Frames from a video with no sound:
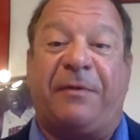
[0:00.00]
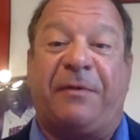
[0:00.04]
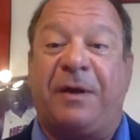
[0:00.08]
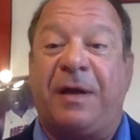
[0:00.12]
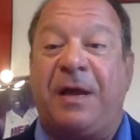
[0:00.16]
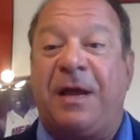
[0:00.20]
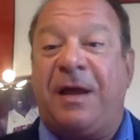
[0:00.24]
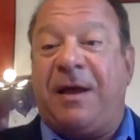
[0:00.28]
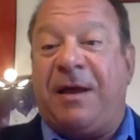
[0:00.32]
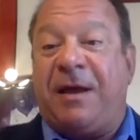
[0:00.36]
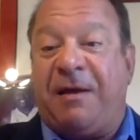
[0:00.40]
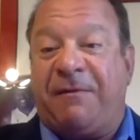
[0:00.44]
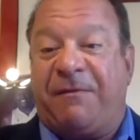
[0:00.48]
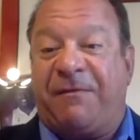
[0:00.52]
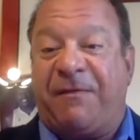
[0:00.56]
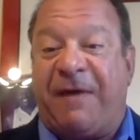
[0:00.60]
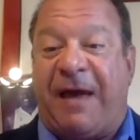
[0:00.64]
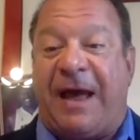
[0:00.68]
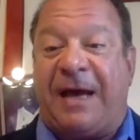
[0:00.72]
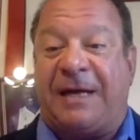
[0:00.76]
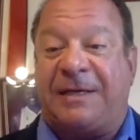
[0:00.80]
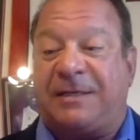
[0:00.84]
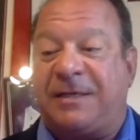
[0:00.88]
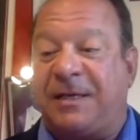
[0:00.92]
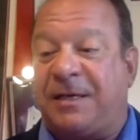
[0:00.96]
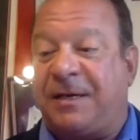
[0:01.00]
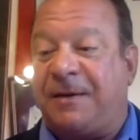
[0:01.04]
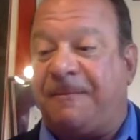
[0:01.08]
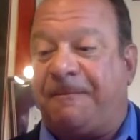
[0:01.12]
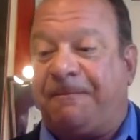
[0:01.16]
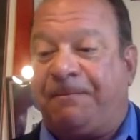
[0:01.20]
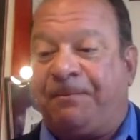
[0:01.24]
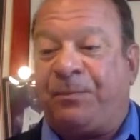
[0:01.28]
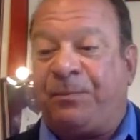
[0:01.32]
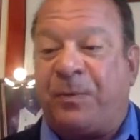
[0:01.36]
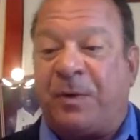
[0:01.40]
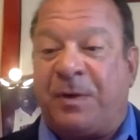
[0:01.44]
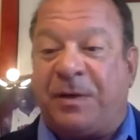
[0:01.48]
And in fact, in
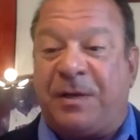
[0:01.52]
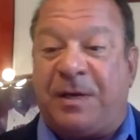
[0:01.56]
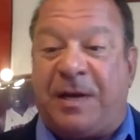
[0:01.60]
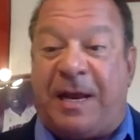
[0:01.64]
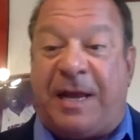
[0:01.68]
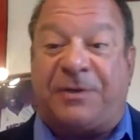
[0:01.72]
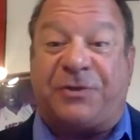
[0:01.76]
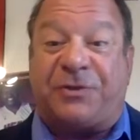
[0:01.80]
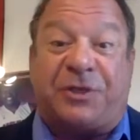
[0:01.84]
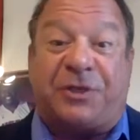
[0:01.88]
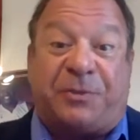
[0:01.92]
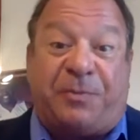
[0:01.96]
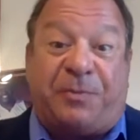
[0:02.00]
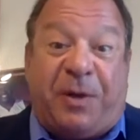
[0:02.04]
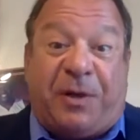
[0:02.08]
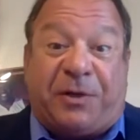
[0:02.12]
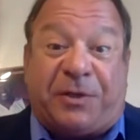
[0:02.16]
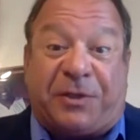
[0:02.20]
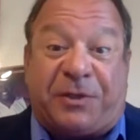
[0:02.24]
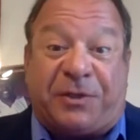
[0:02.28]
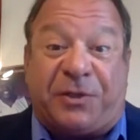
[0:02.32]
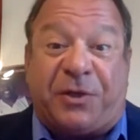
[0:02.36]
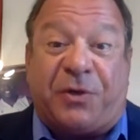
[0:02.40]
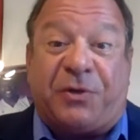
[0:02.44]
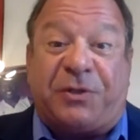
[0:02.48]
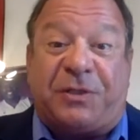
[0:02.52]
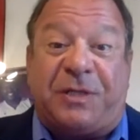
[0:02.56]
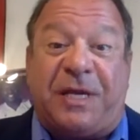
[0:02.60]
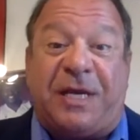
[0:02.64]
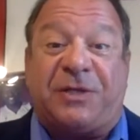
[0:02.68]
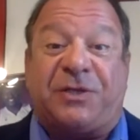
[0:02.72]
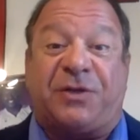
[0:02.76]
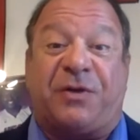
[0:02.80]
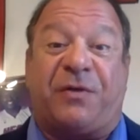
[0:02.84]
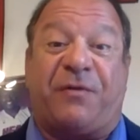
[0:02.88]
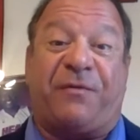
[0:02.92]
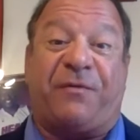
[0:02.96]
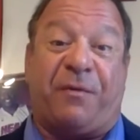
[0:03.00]
the National Speakers
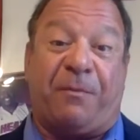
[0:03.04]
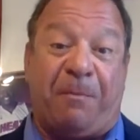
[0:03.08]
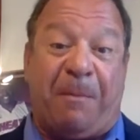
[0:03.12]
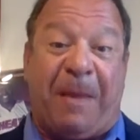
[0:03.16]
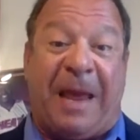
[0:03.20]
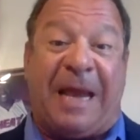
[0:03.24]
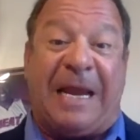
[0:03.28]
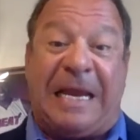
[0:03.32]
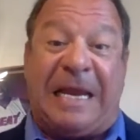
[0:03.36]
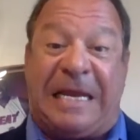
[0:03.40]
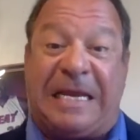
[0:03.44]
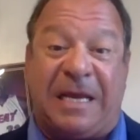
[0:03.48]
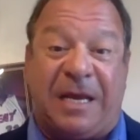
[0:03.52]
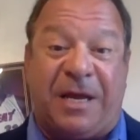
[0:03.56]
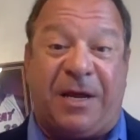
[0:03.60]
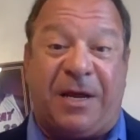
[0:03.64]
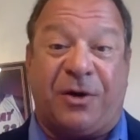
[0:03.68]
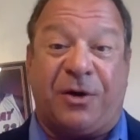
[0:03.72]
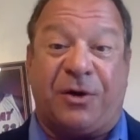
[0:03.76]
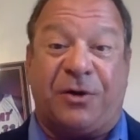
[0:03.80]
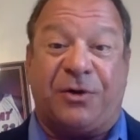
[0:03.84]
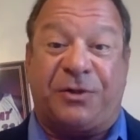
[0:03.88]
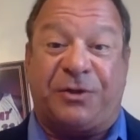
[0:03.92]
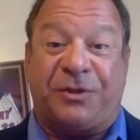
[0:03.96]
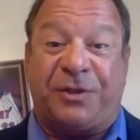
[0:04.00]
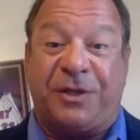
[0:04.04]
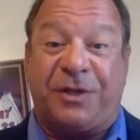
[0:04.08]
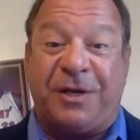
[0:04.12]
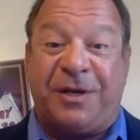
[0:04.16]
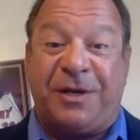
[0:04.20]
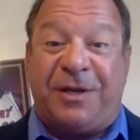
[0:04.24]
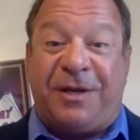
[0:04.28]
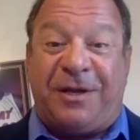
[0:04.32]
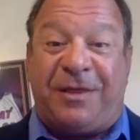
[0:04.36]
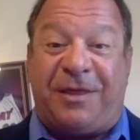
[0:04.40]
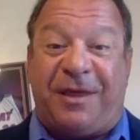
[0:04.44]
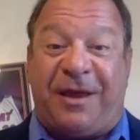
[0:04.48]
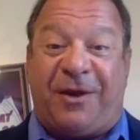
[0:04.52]
Association, for many years,
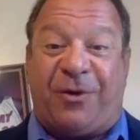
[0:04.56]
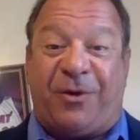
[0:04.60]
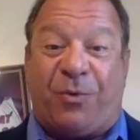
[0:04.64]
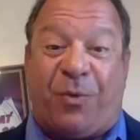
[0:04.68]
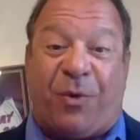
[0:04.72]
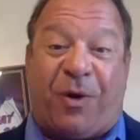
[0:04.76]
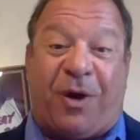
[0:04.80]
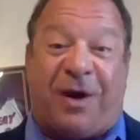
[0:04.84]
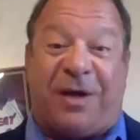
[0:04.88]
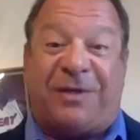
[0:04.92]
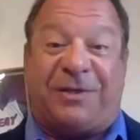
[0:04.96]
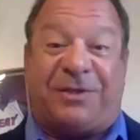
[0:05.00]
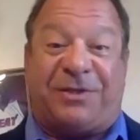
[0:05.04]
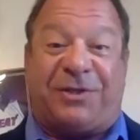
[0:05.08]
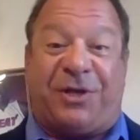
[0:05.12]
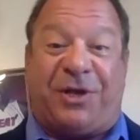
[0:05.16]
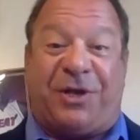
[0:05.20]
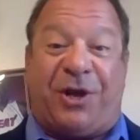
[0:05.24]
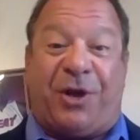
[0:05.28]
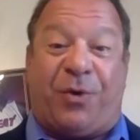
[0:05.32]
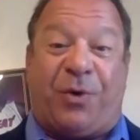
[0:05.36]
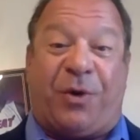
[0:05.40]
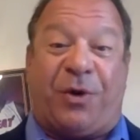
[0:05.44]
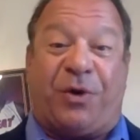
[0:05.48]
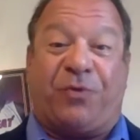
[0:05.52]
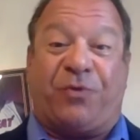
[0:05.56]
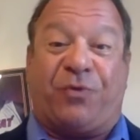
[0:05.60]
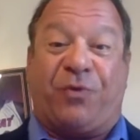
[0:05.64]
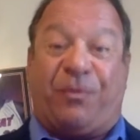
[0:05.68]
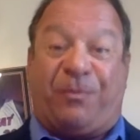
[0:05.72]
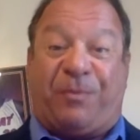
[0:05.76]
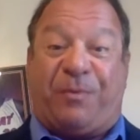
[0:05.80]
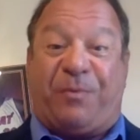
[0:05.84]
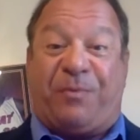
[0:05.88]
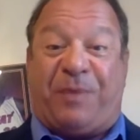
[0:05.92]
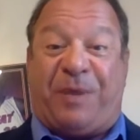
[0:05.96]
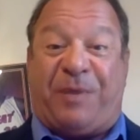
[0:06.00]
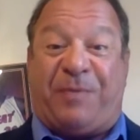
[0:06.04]
there was, a group
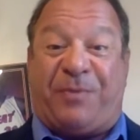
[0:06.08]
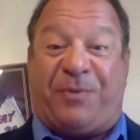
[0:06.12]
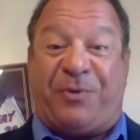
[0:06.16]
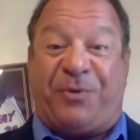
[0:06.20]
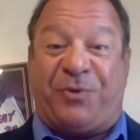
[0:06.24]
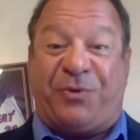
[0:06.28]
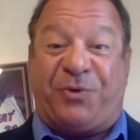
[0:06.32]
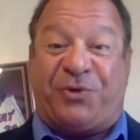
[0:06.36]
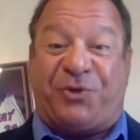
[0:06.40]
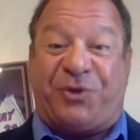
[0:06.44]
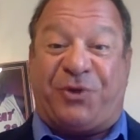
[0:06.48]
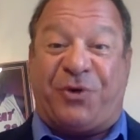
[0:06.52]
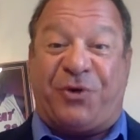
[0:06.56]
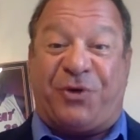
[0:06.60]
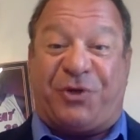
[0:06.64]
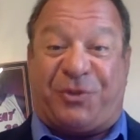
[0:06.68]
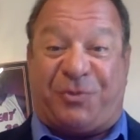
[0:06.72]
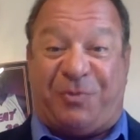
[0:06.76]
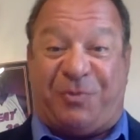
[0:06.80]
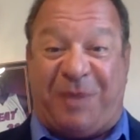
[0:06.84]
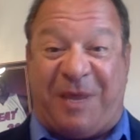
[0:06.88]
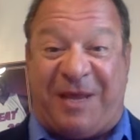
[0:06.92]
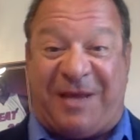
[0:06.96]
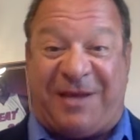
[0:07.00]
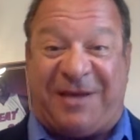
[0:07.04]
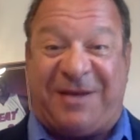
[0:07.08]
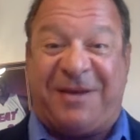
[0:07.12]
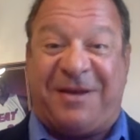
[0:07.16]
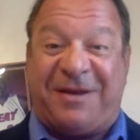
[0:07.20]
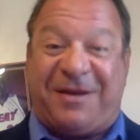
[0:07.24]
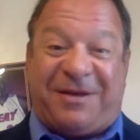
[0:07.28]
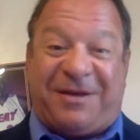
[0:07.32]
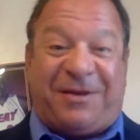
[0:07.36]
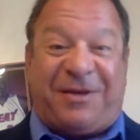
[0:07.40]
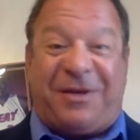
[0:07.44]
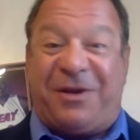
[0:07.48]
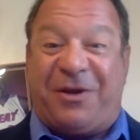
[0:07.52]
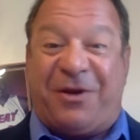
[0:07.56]
of people who, so to speak,
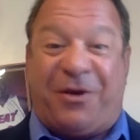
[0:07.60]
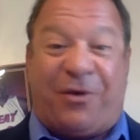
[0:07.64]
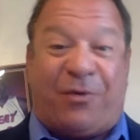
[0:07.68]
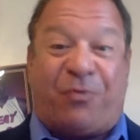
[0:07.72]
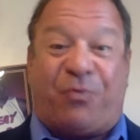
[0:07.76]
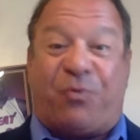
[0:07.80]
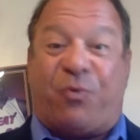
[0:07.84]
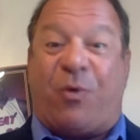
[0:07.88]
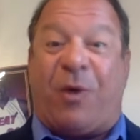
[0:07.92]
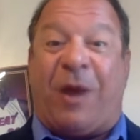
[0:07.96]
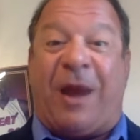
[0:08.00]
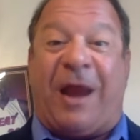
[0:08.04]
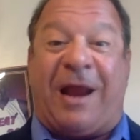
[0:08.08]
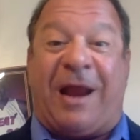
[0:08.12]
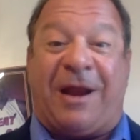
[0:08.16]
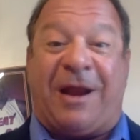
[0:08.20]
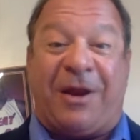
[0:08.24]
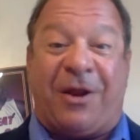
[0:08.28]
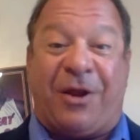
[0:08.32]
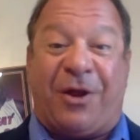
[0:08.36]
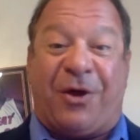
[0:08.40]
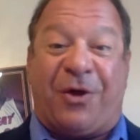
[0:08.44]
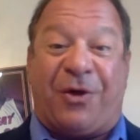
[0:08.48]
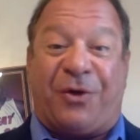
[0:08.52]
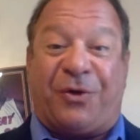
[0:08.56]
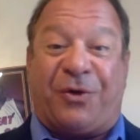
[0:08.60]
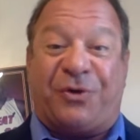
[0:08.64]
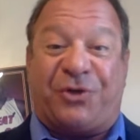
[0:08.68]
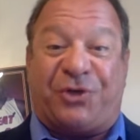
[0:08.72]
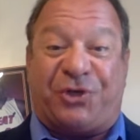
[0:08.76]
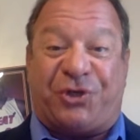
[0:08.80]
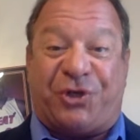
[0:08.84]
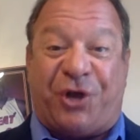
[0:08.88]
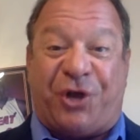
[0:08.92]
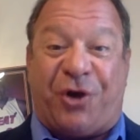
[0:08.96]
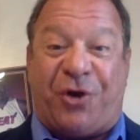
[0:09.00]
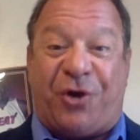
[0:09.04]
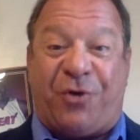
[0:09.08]
ran the whole
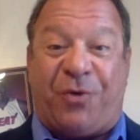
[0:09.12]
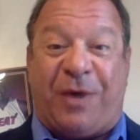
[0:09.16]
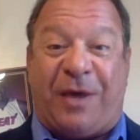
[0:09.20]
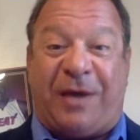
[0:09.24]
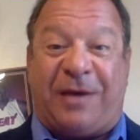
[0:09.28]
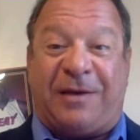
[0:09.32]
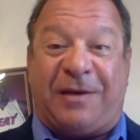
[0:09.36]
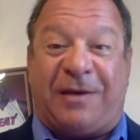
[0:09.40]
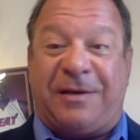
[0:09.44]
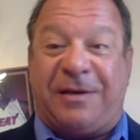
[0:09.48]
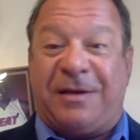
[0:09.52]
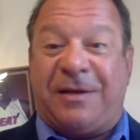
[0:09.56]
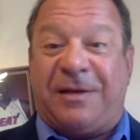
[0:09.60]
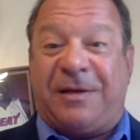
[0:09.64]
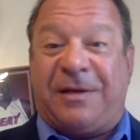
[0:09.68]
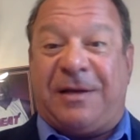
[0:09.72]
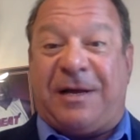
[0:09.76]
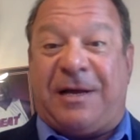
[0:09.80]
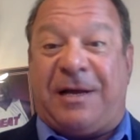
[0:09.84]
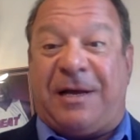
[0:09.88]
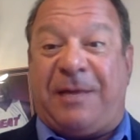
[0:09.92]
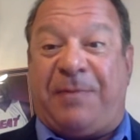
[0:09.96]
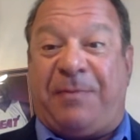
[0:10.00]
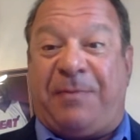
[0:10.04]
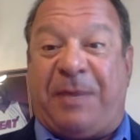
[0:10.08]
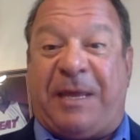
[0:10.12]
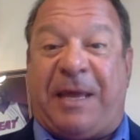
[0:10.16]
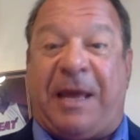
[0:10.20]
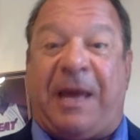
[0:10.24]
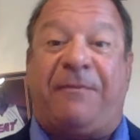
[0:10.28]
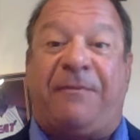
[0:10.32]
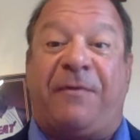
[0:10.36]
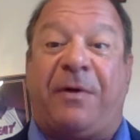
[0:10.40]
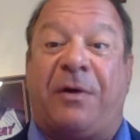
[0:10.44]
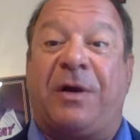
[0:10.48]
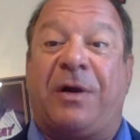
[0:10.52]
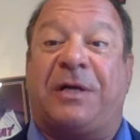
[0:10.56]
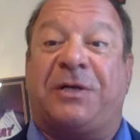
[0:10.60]
show, and it became
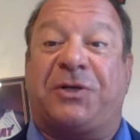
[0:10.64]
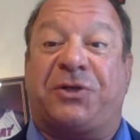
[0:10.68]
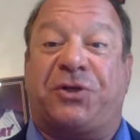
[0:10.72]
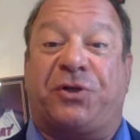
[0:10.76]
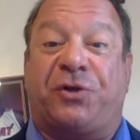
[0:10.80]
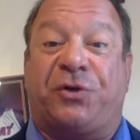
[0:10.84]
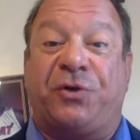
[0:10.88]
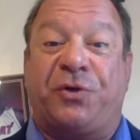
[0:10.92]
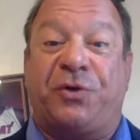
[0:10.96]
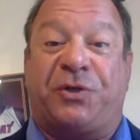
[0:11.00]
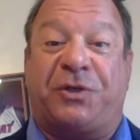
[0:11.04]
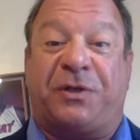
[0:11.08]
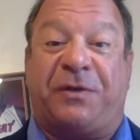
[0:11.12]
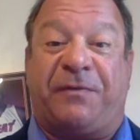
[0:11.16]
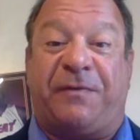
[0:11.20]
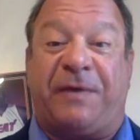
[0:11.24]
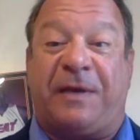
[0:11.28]
very exclusive.